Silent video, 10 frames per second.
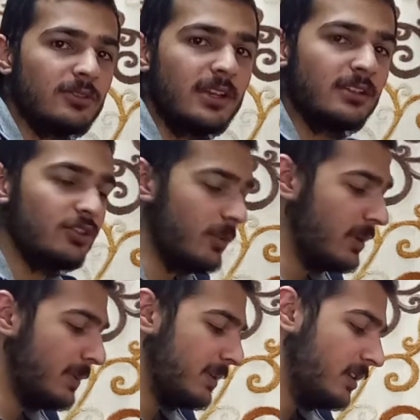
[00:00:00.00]
So yeah, the
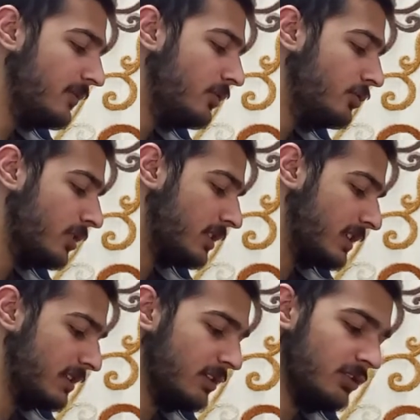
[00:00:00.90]
shopkeeper will give you two
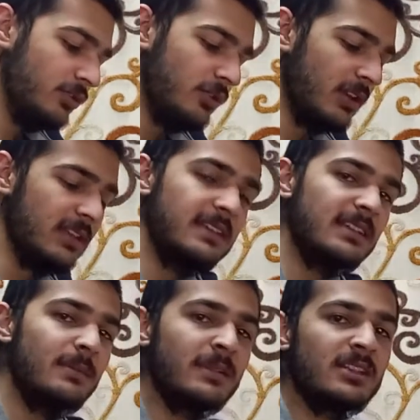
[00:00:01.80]
chocolates. So you can
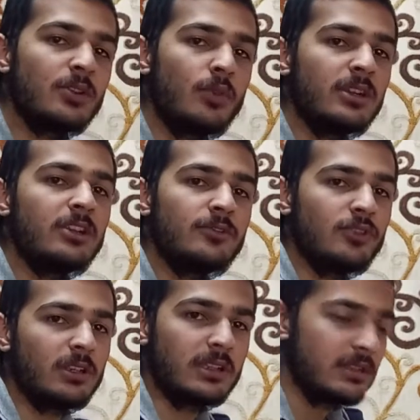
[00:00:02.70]
easily measure the quantity
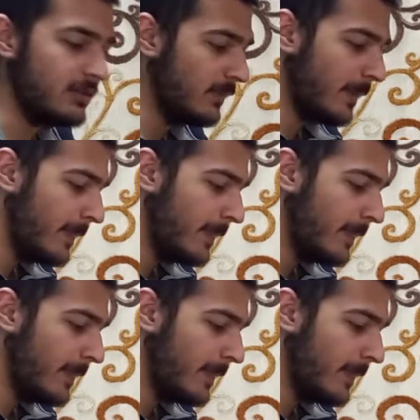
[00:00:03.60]
of chocolates.